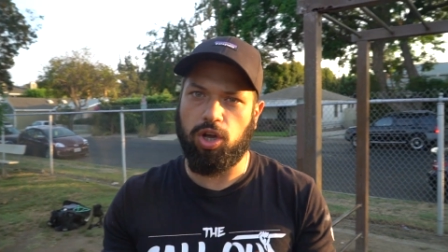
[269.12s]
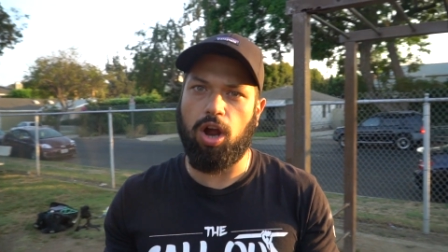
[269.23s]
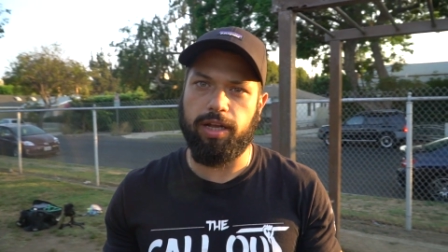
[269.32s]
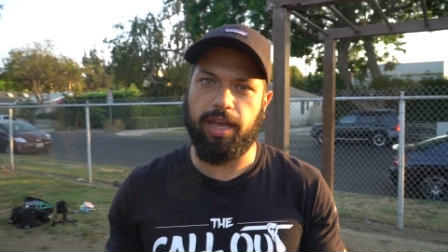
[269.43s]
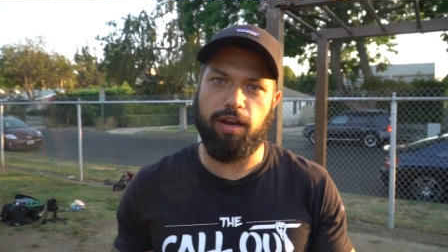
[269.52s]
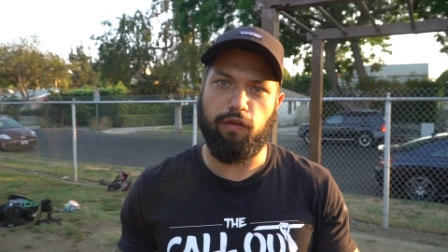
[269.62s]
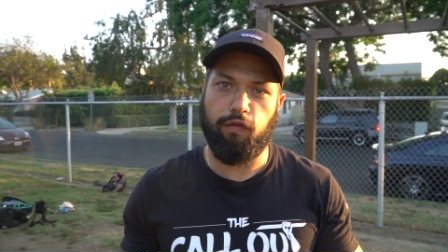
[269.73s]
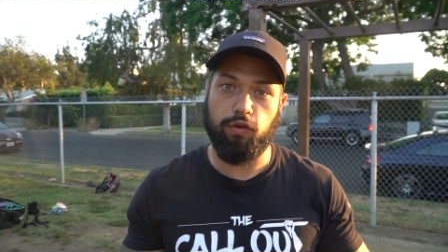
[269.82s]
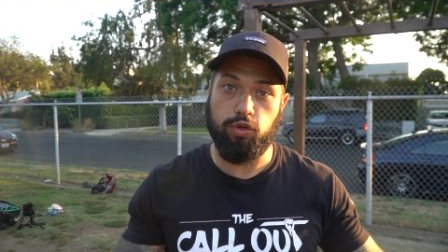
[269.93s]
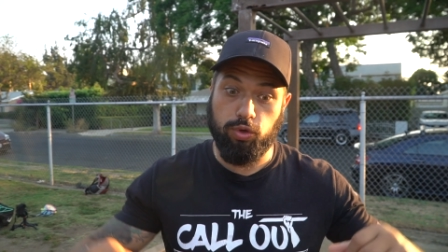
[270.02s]
target
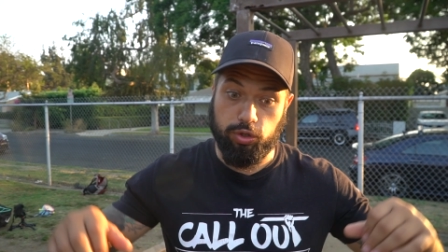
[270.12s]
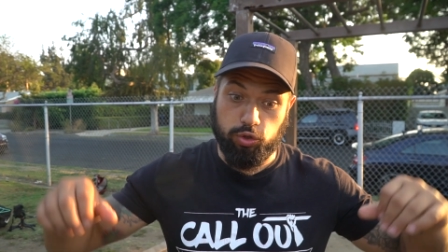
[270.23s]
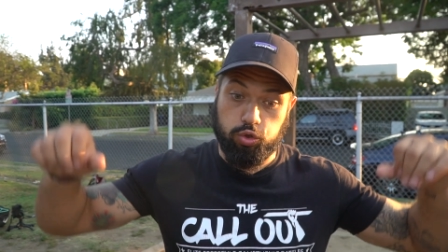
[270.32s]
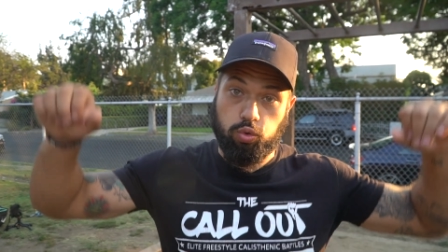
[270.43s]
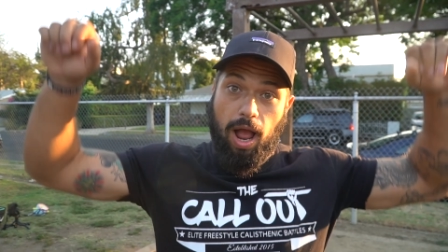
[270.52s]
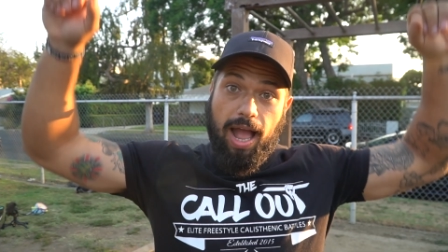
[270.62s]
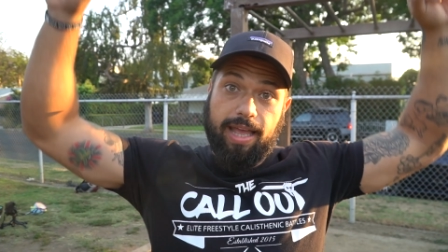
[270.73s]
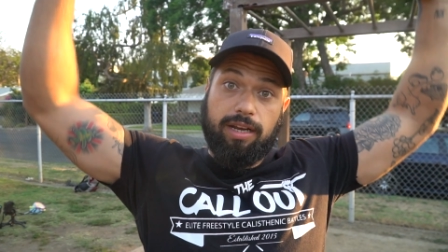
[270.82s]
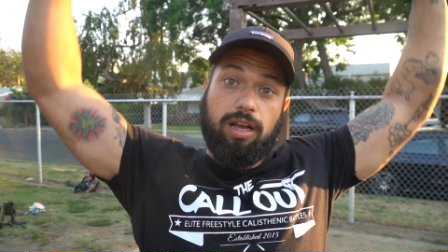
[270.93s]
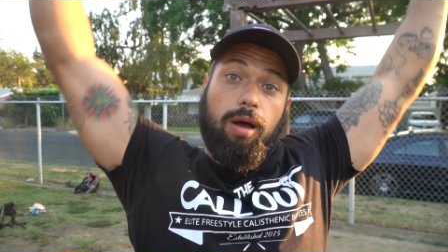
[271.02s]
for you to try
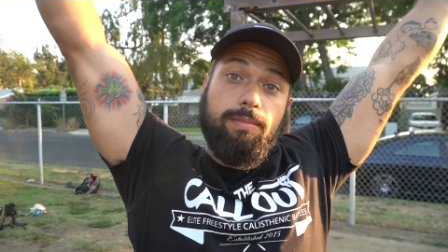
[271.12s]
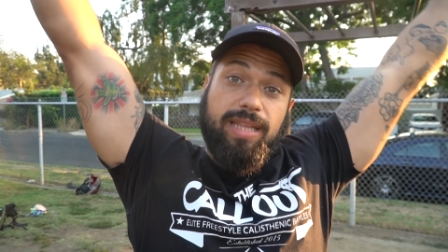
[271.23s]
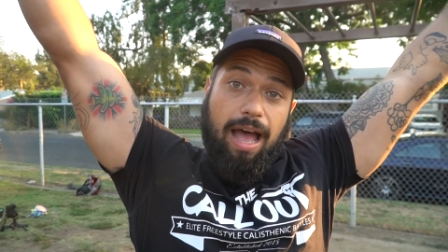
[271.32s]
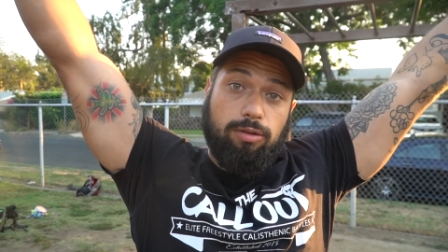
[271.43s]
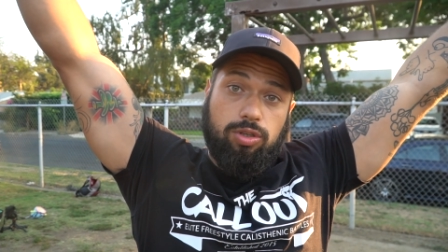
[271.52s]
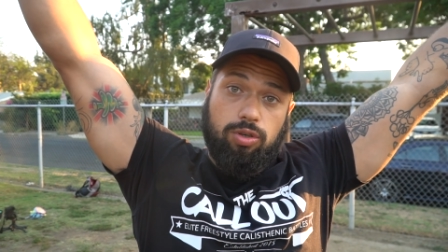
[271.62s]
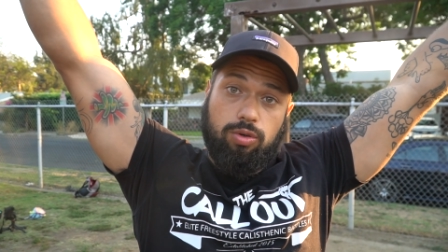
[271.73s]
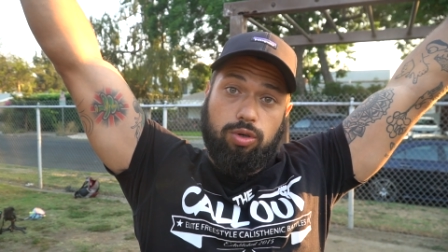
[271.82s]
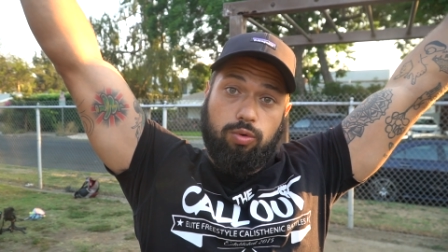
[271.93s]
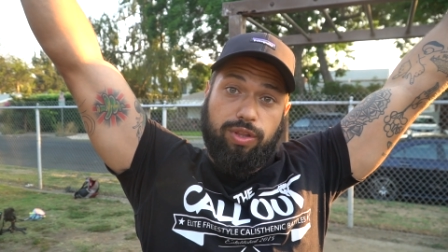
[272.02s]
to come down to
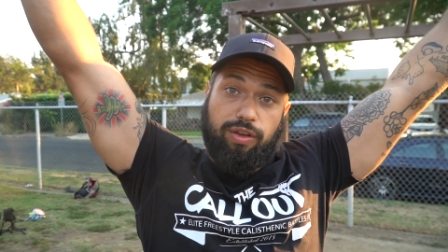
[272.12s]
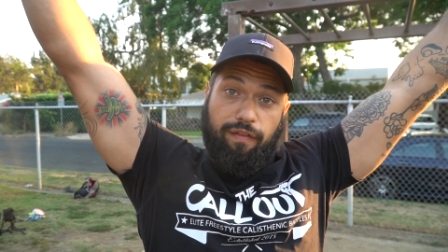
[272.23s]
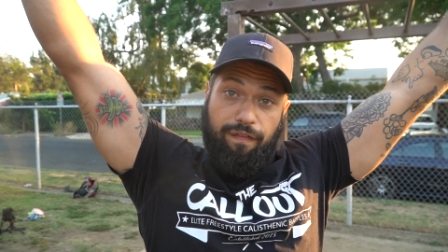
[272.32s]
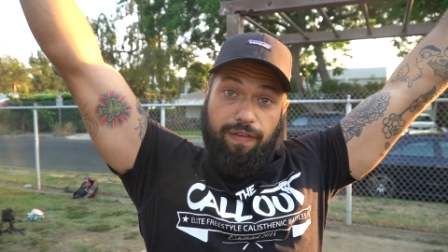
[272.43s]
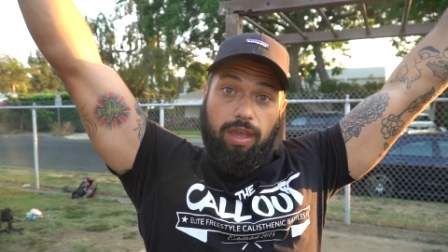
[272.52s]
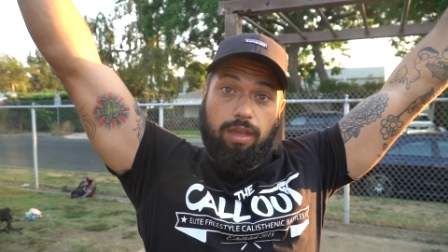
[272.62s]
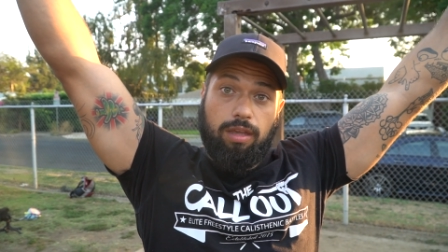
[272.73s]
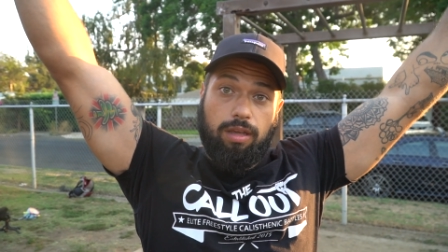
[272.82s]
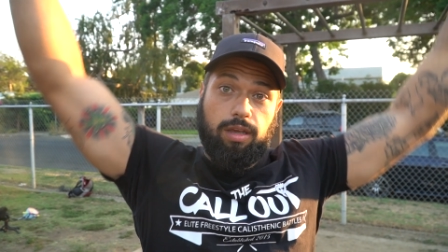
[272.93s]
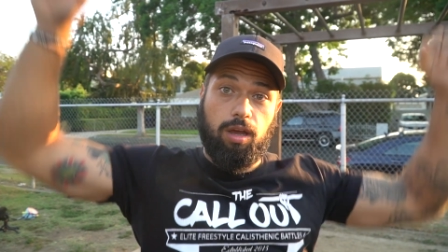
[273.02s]
with your feet,
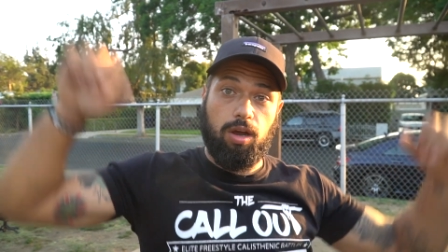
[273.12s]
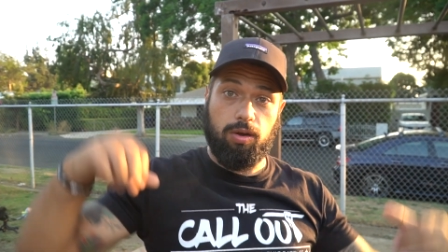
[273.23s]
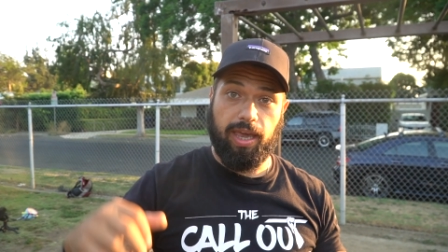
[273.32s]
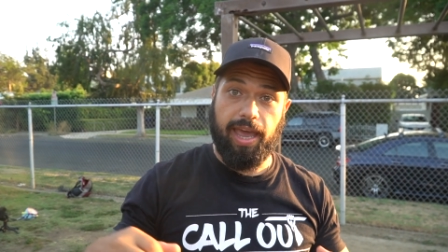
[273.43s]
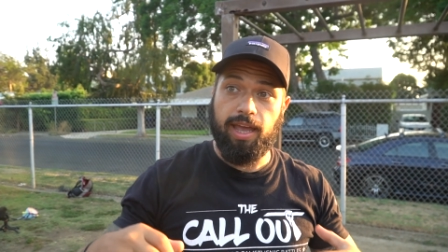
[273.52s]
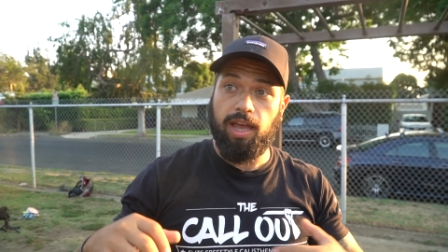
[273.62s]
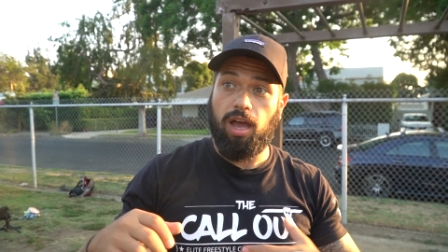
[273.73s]
okay?